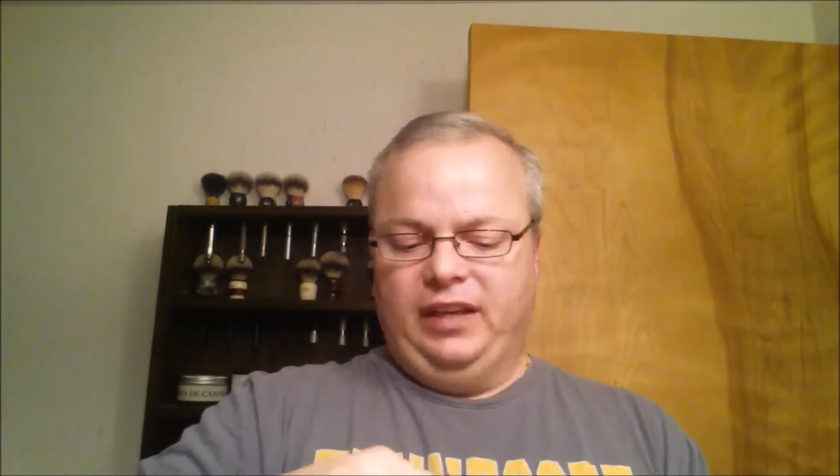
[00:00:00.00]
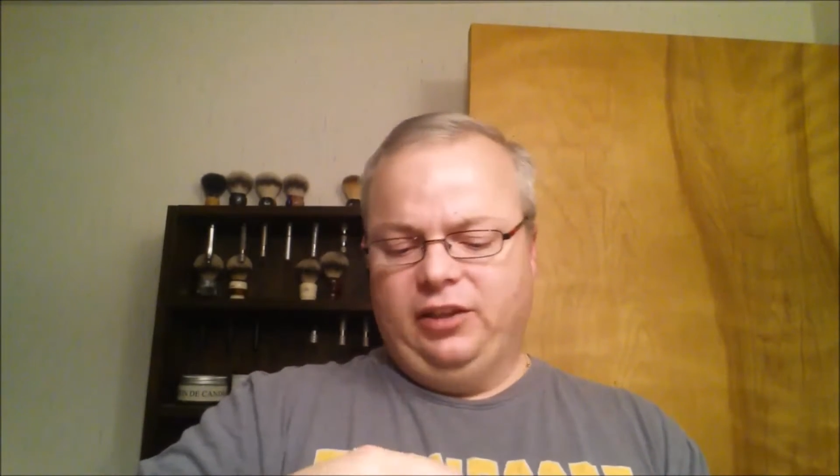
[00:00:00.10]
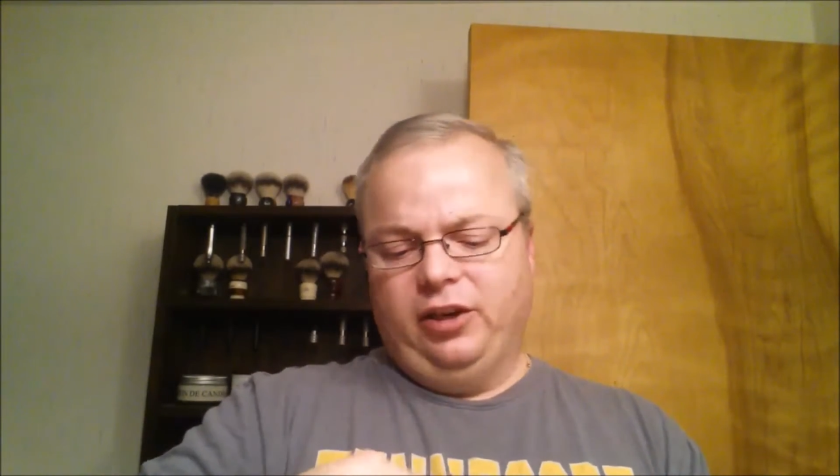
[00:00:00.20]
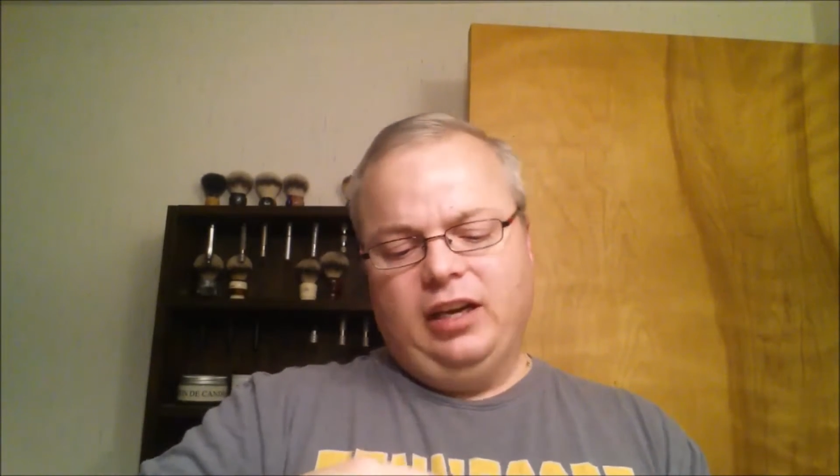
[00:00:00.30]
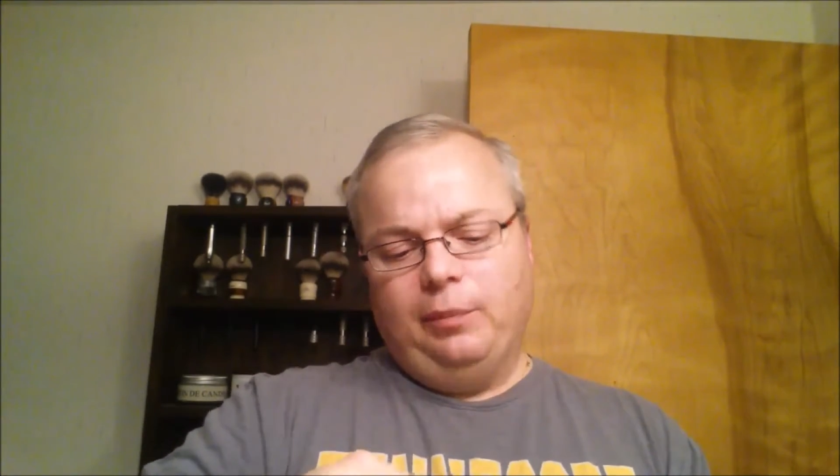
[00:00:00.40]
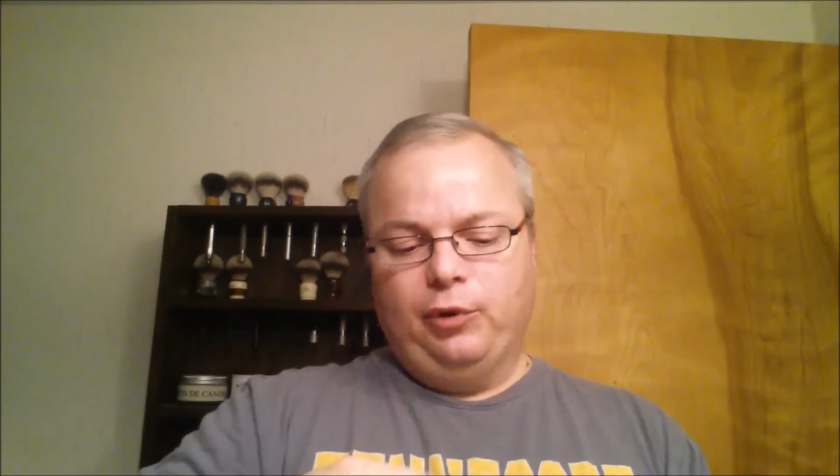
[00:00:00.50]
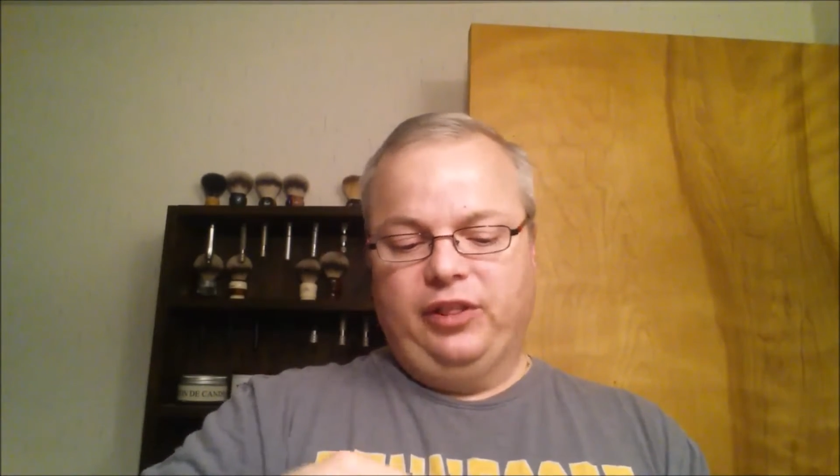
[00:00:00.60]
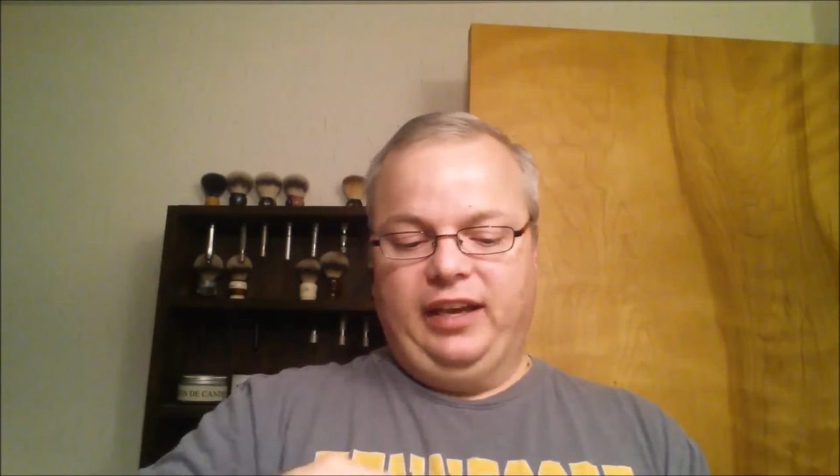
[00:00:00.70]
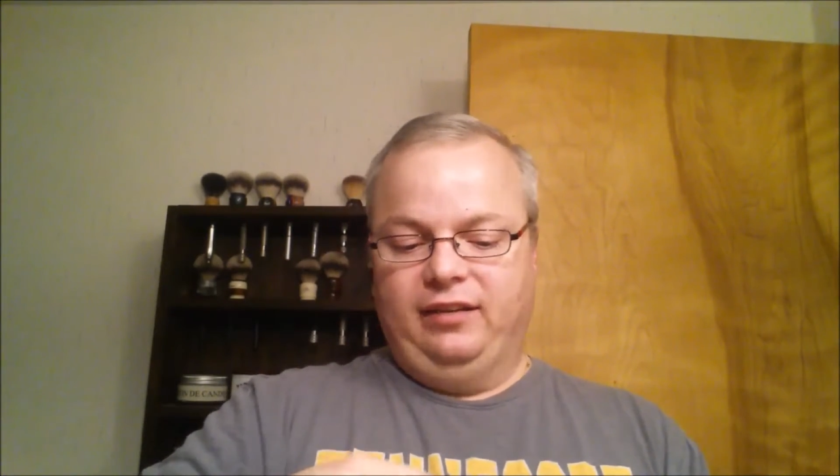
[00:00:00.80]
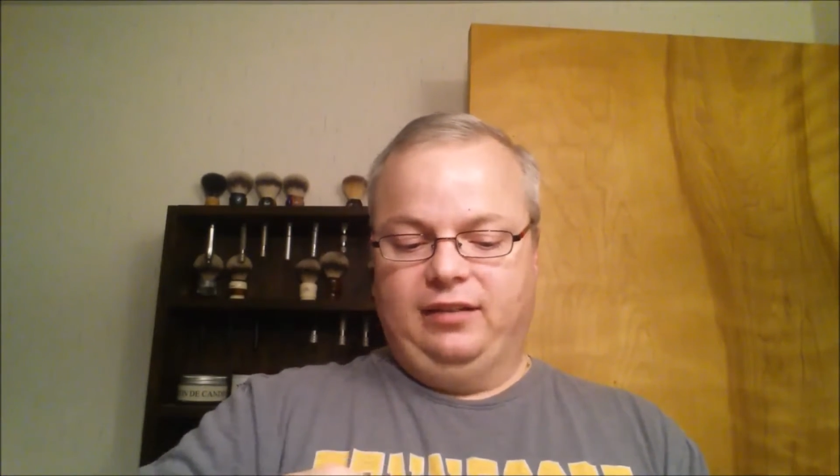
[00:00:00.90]
And there are a couple
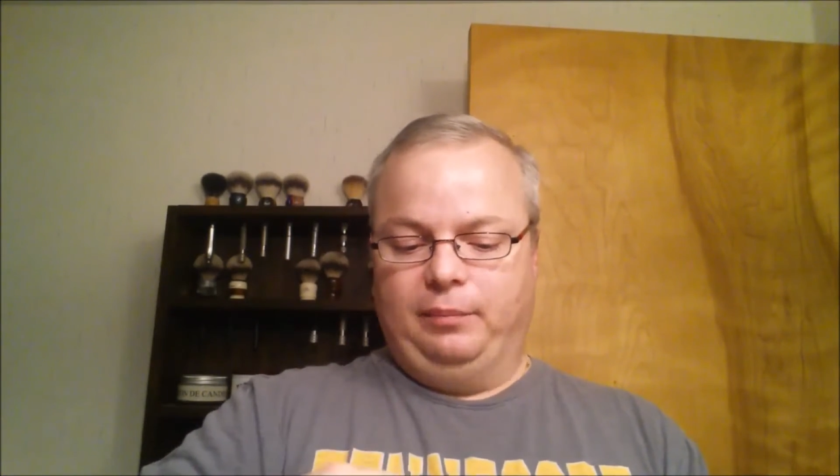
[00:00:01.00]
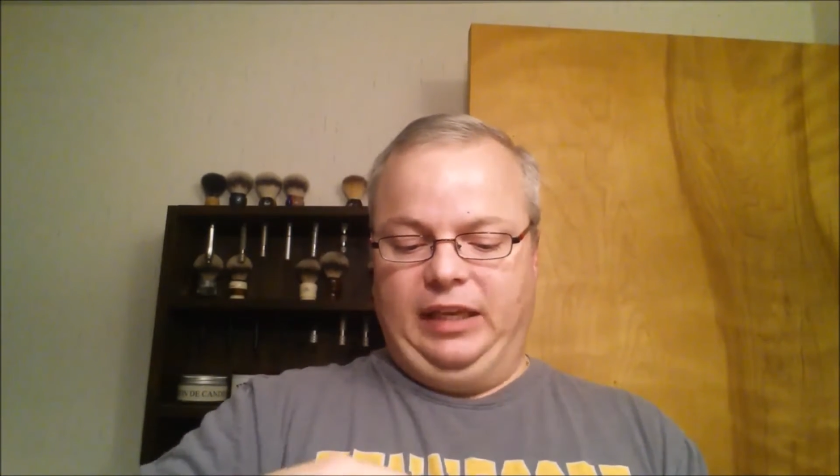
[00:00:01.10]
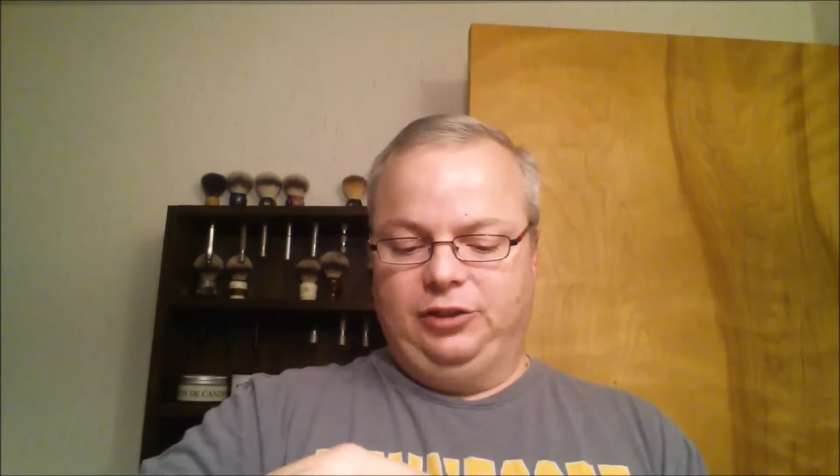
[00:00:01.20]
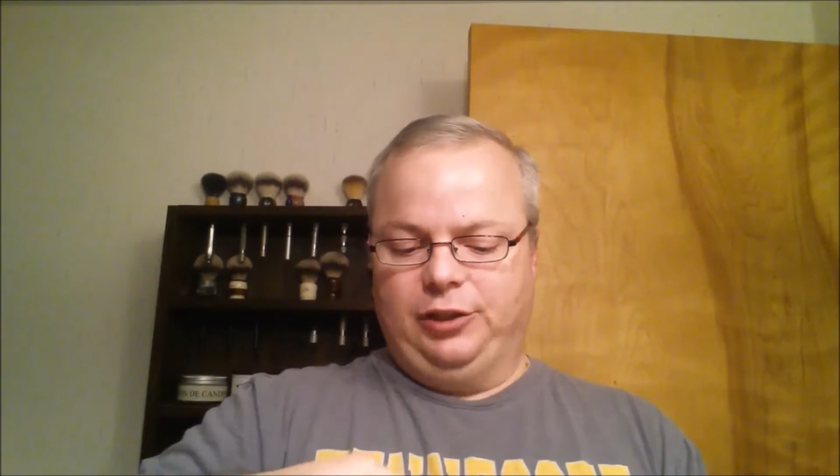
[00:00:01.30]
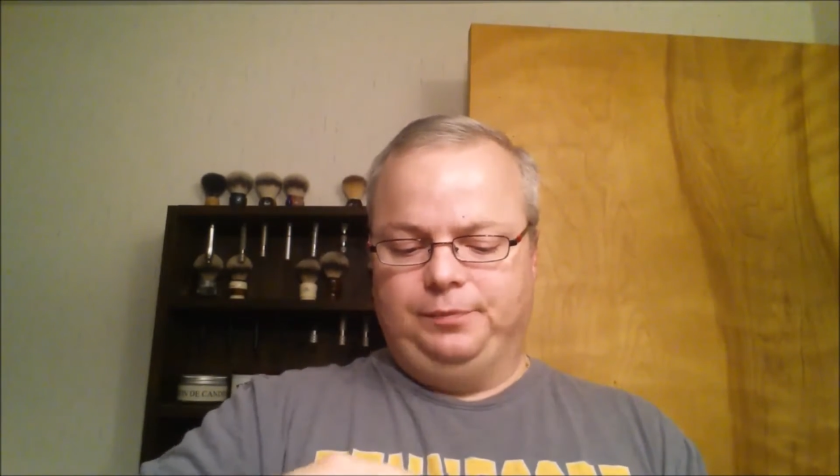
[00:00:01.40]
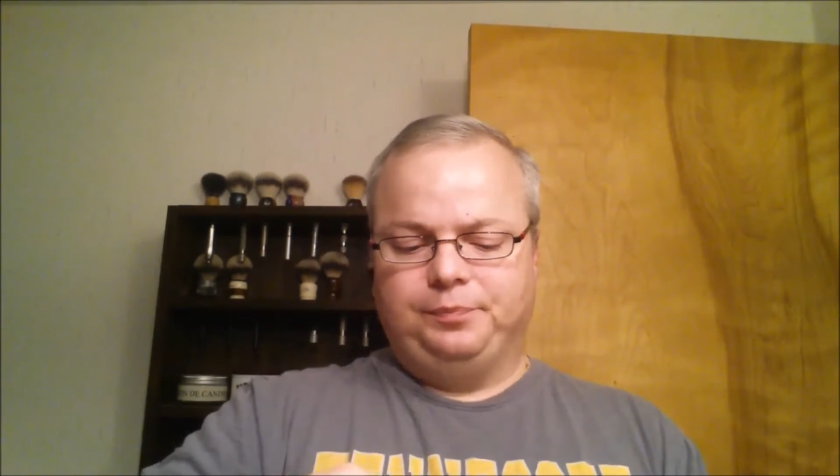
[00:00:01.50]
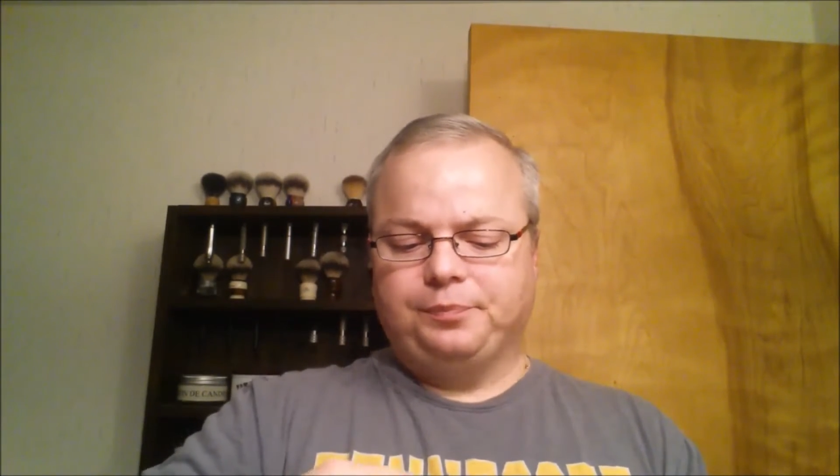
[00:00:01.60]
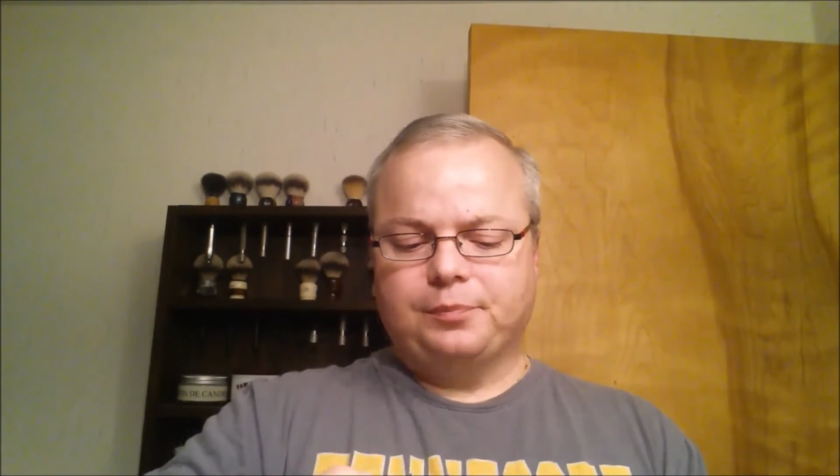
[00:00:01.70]
things to mention.